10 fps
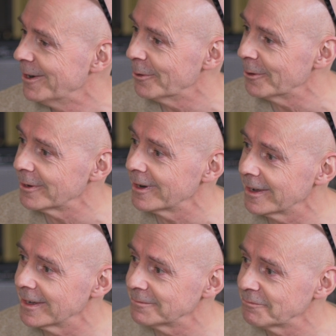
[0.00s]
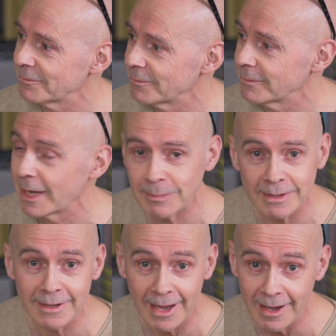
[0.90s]
Or
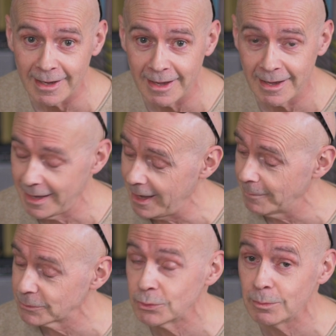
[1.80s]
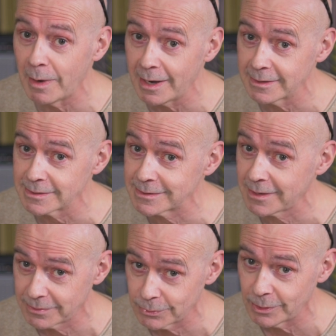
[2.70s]
maybe I am too
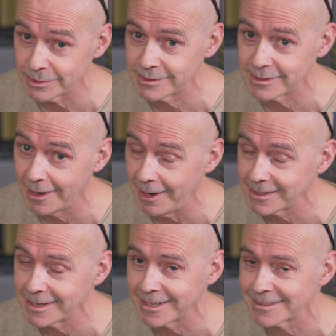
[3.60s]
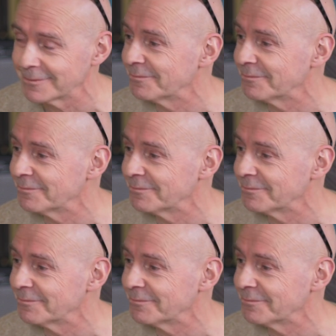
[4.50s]
biased towards liking it?